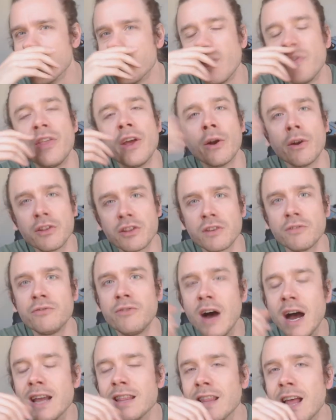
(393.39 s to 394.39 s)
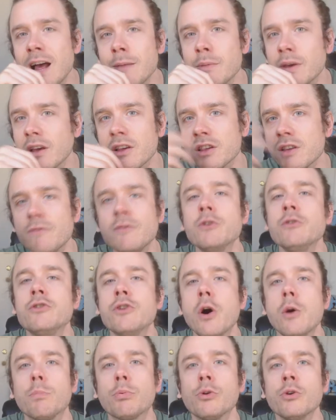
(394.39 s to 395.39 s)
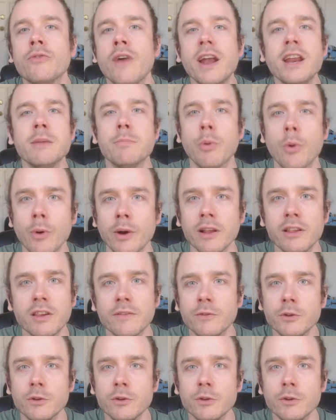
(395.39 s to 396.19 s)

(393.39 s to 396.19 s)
But there is a fine line because if you don't prove any points,